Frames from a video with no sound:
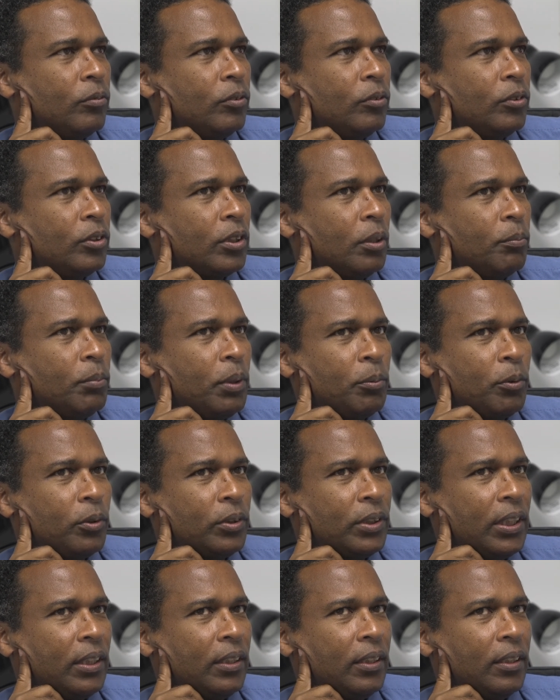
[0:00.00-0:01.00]
some people
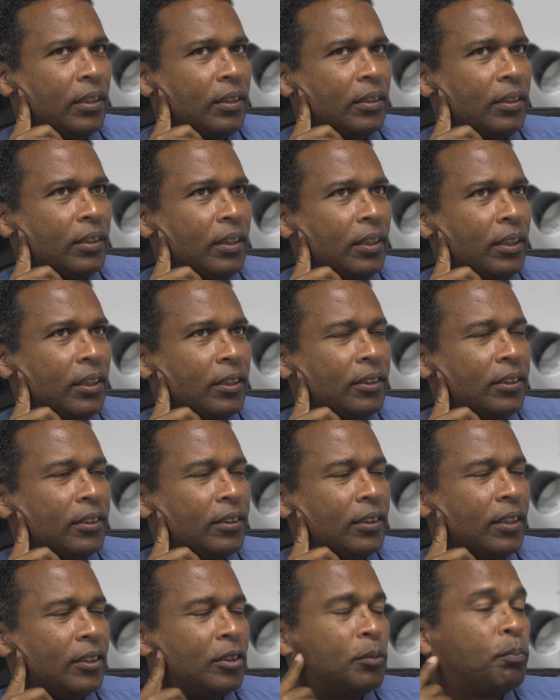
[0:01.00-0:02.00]
say that
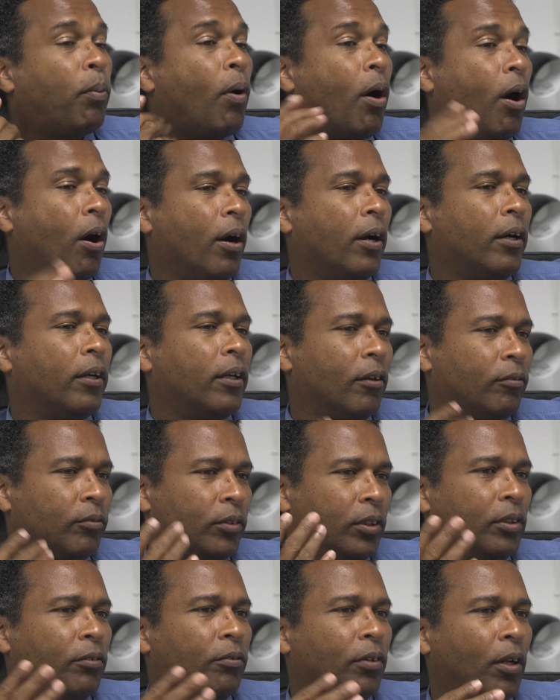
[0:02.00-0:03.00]
it's part of
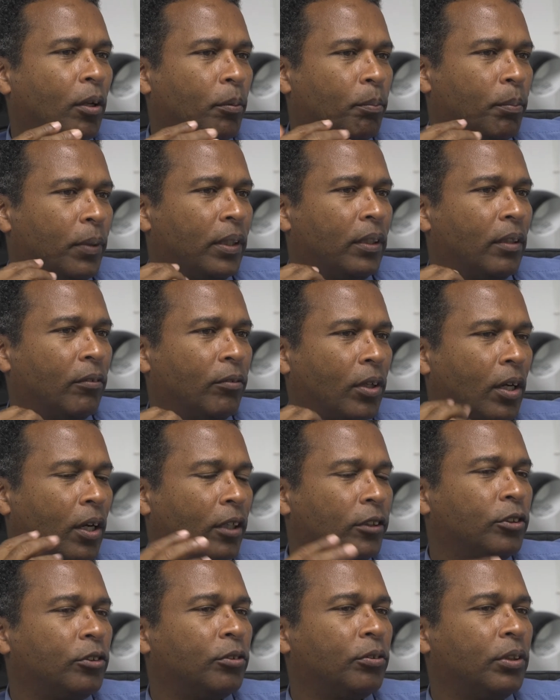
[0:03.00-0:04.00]
the development of a
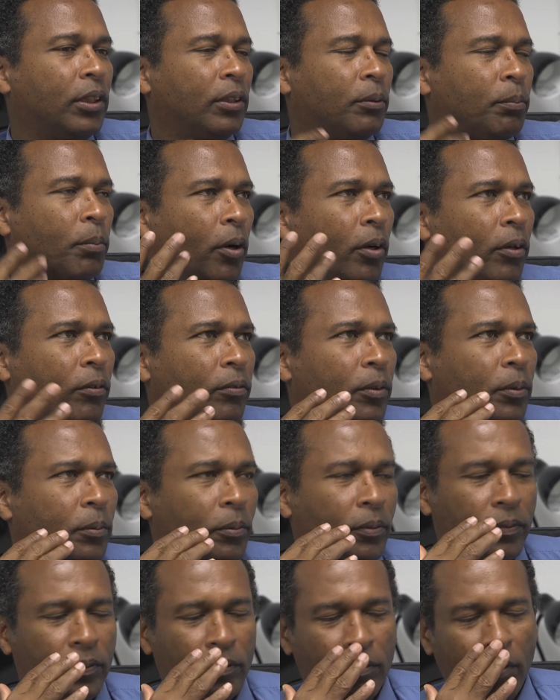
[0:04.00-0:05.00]
country, part of the
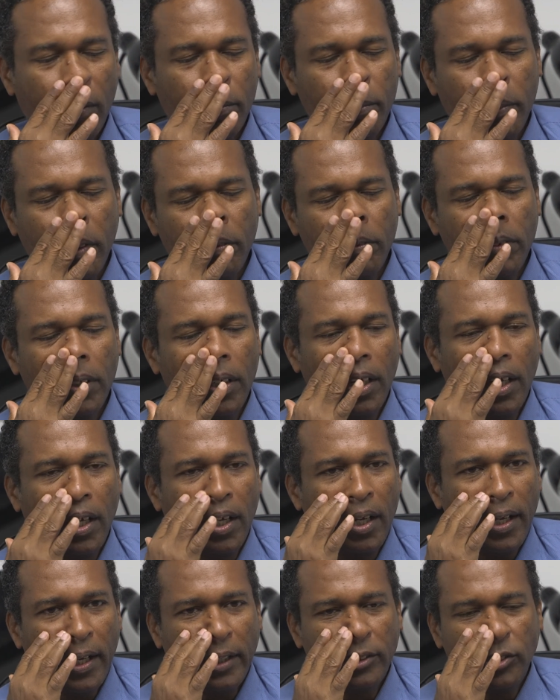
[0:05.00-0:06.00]
development of
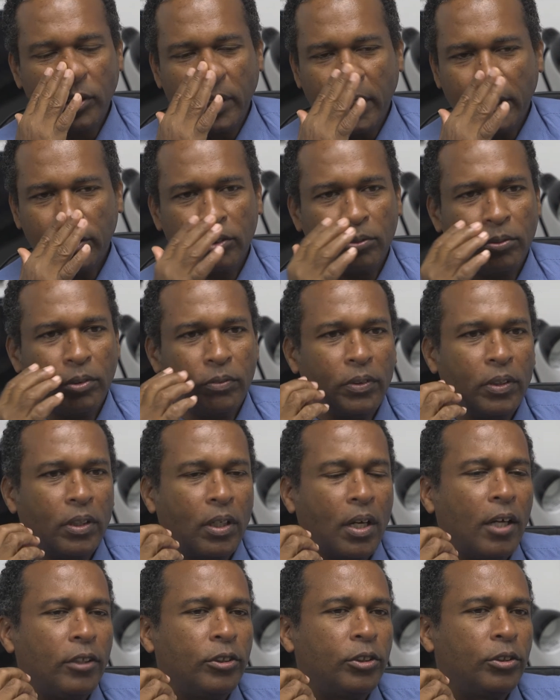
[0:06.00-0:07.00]
education within
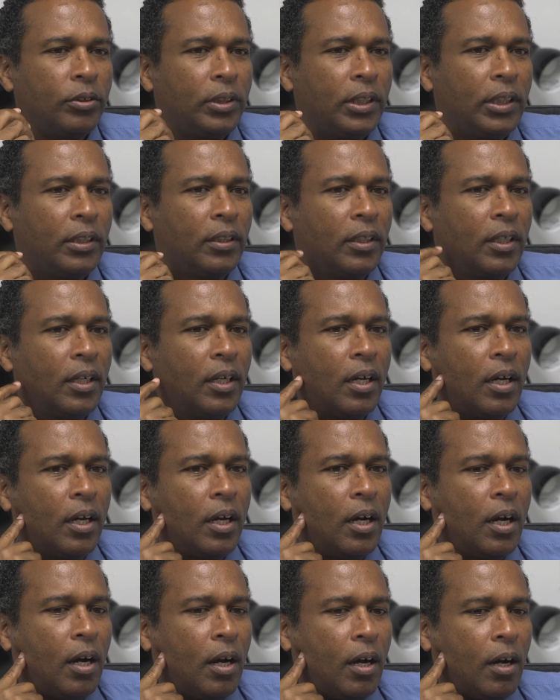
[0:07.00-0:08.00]
a country,
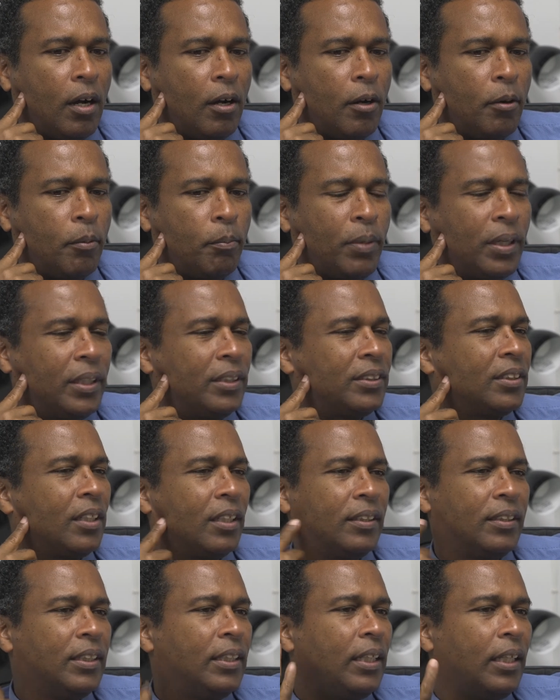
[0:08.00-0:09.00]
but it's
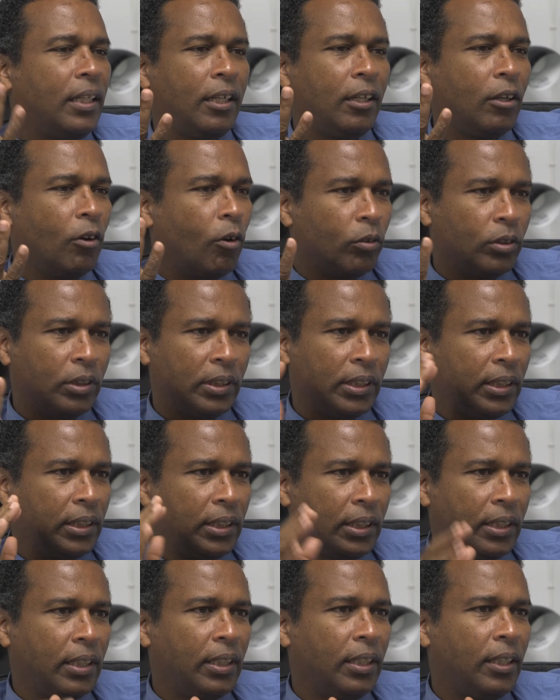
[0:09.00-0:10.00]
not the only
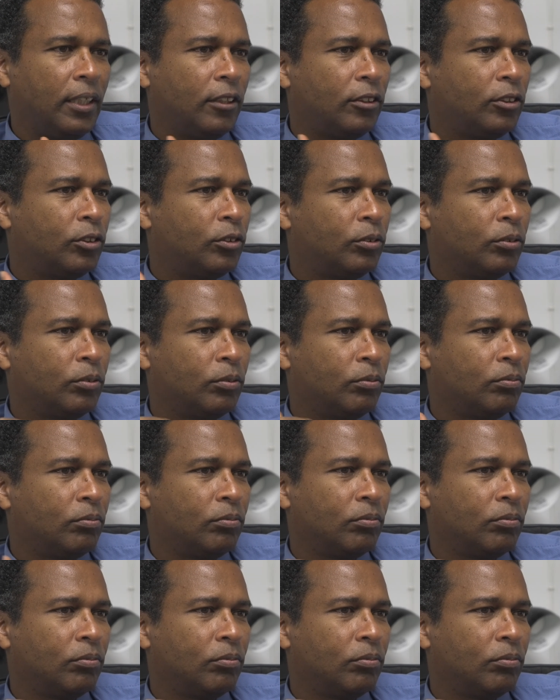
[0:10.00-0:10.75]
key to,